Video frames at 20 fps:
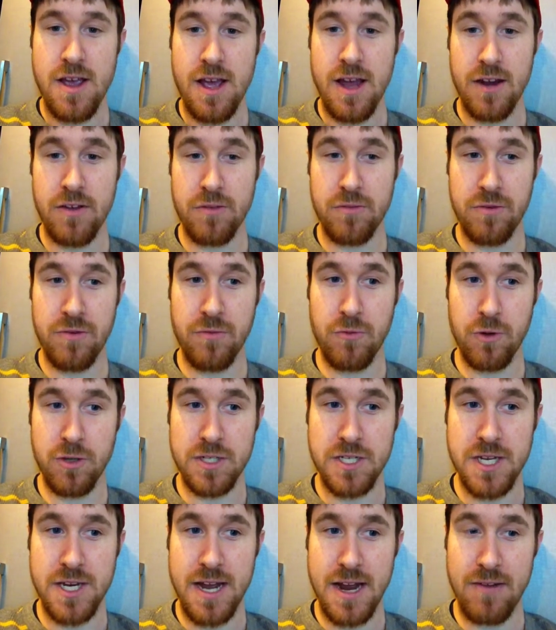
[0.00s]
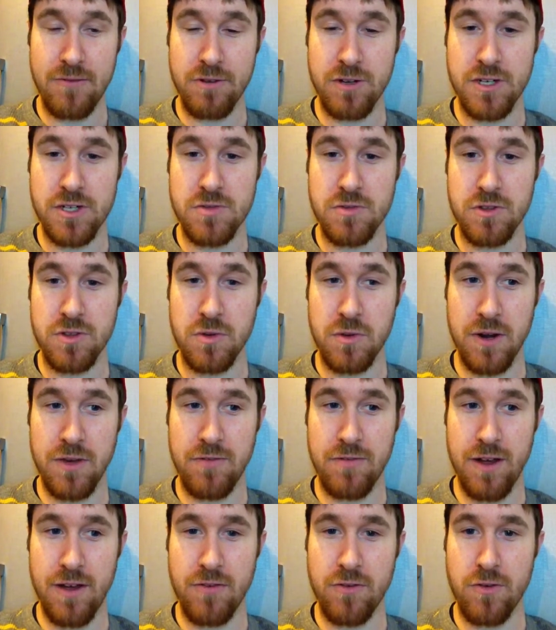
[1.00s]
had a 3.14 average with
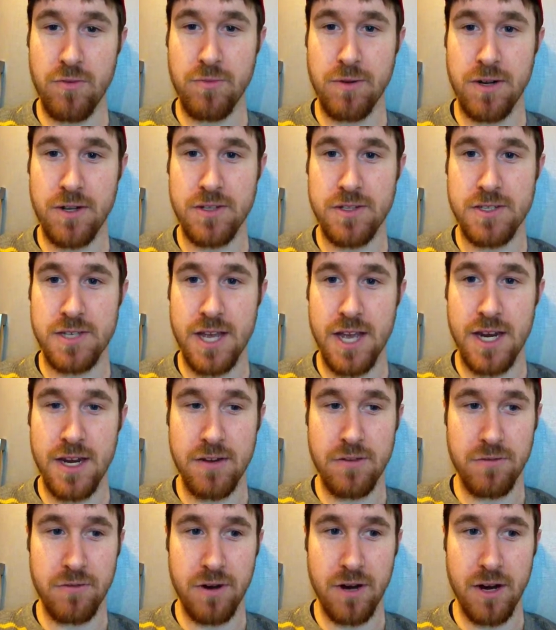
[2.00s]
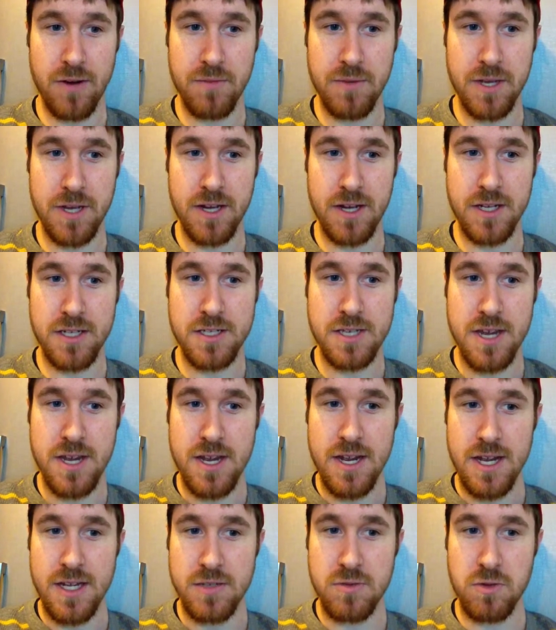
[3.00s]
25 home runs, 83 RBIs,
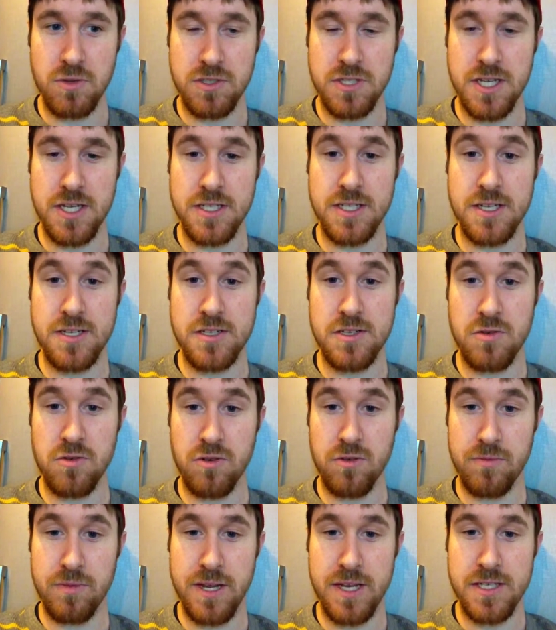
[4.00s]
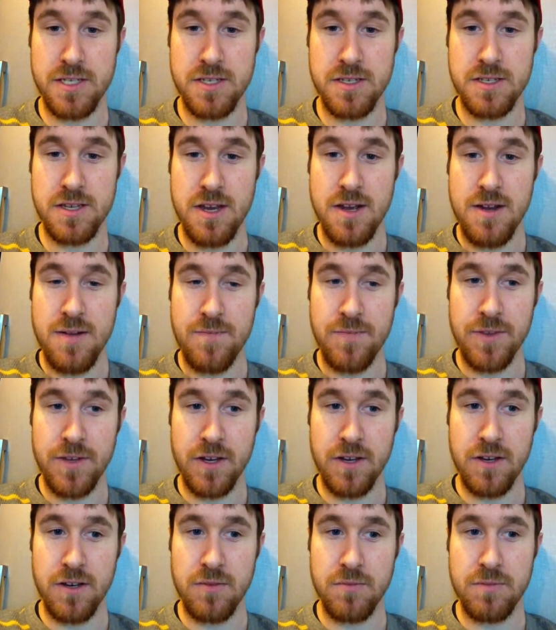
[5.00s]
as well as 18 stolen bases.
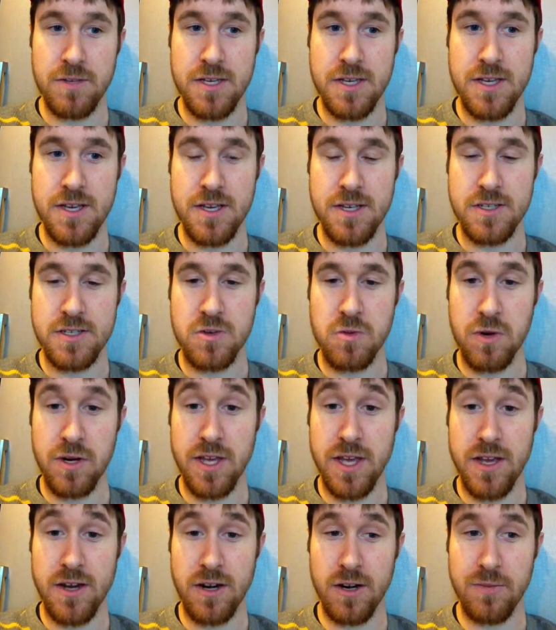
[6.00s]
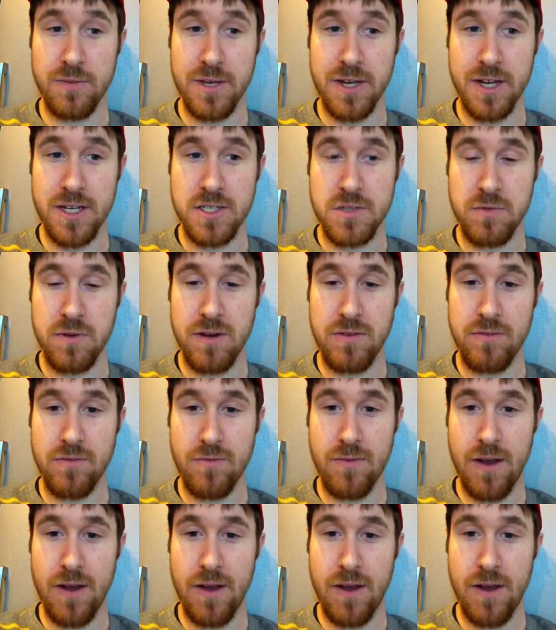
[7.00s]
He is 28 RBIs away from